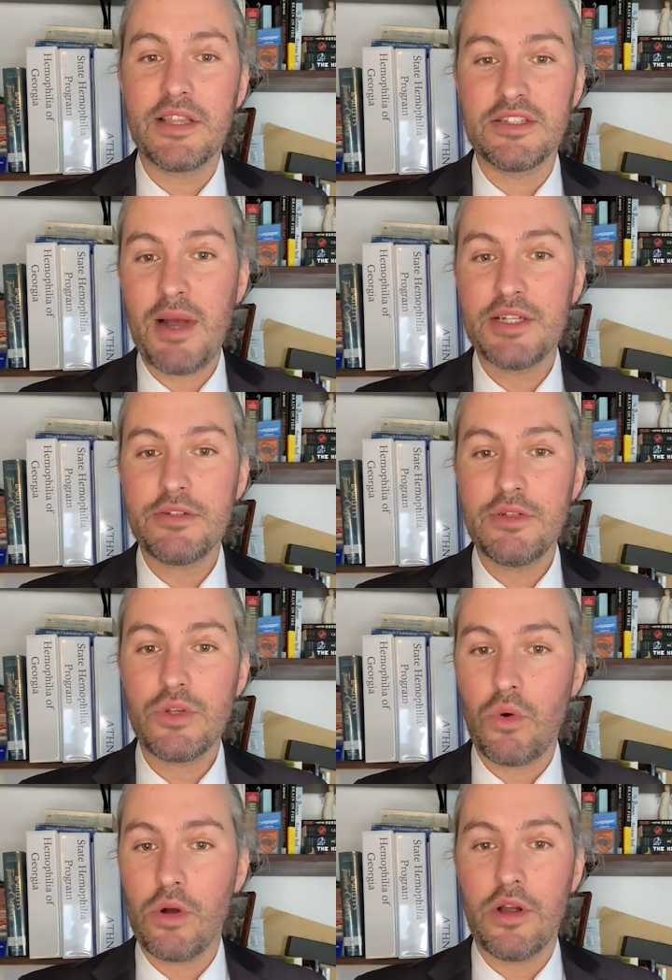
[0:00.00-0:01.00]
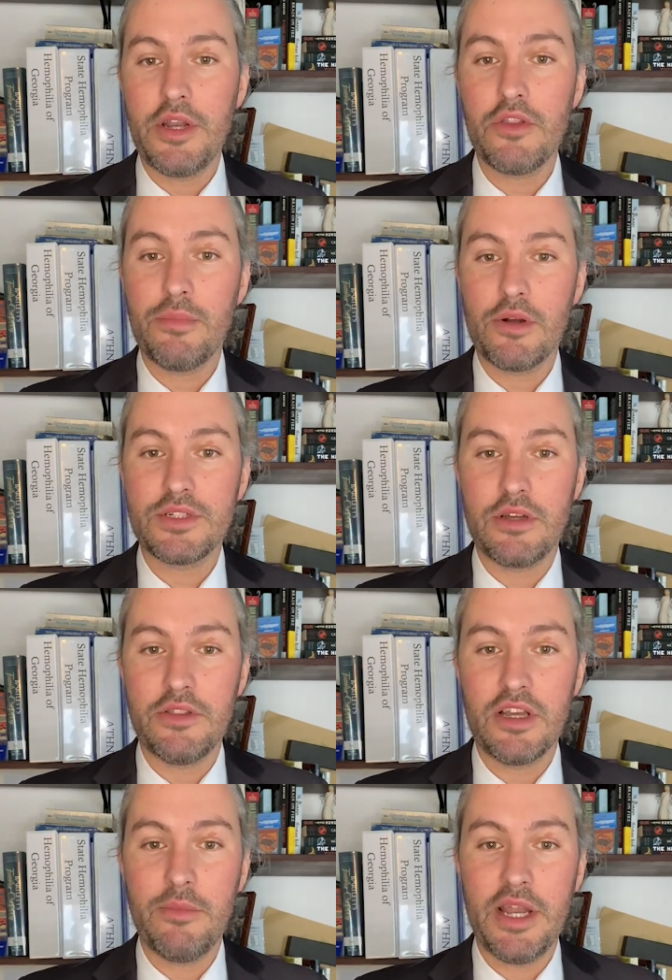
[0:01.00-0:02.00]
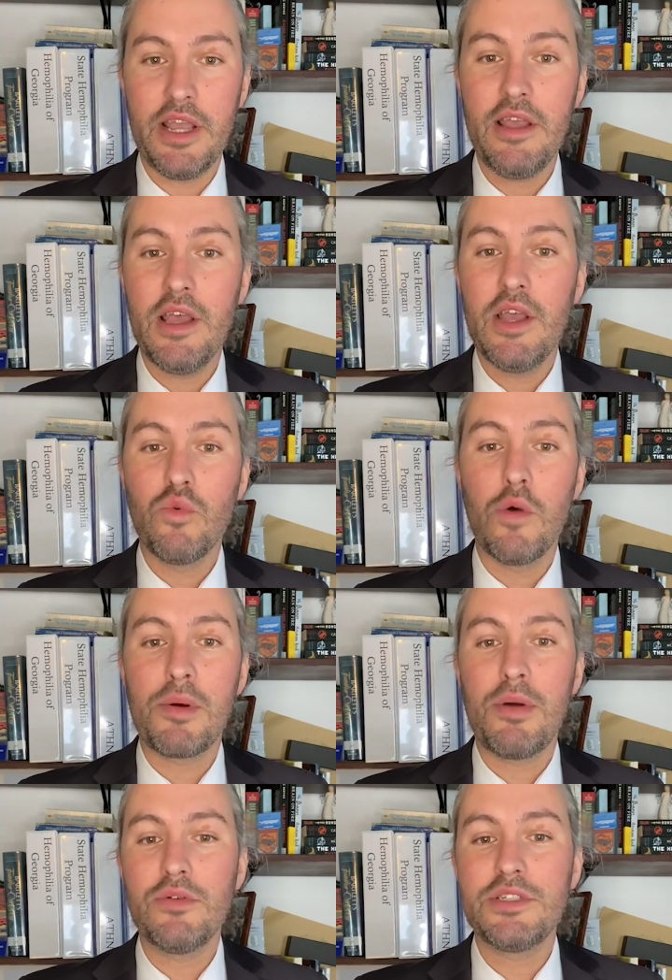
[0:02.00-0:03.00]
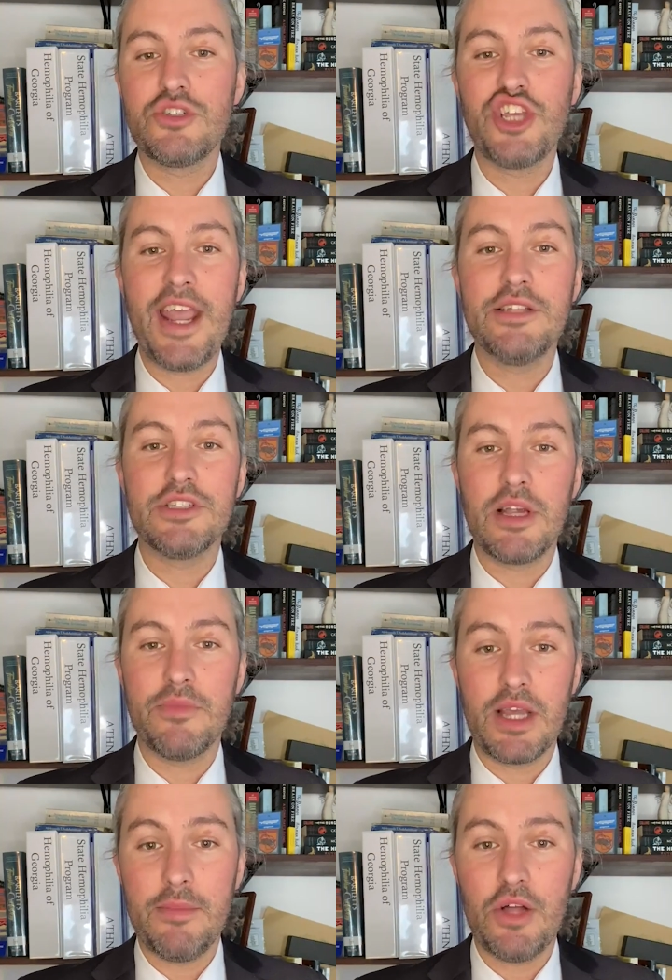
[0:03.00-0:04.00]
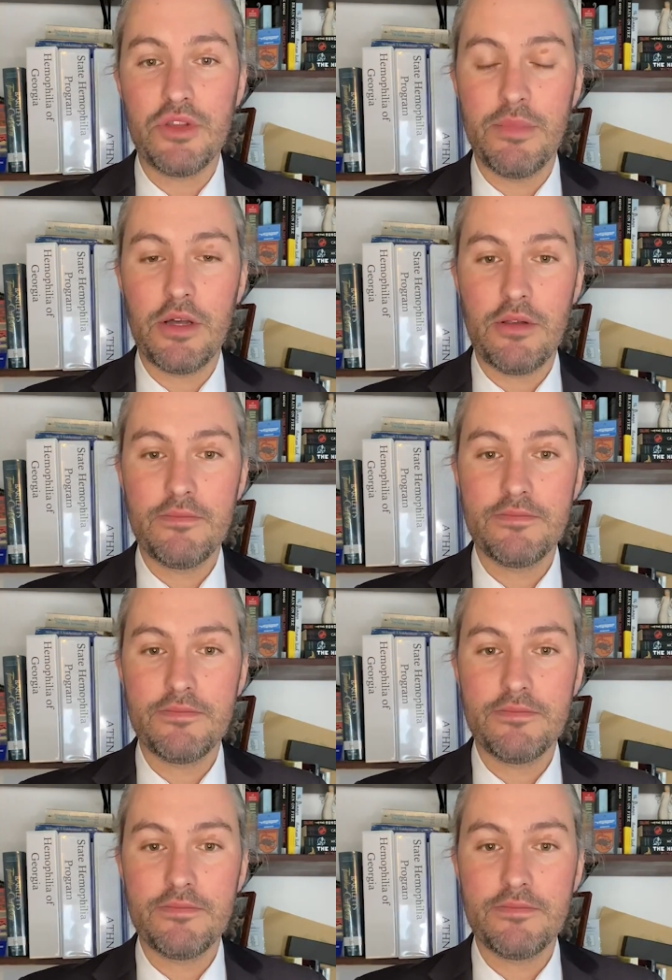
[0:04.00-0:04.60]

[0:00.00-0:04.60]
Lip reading: the sponsors or another person on the committee will propose to change something about the bill.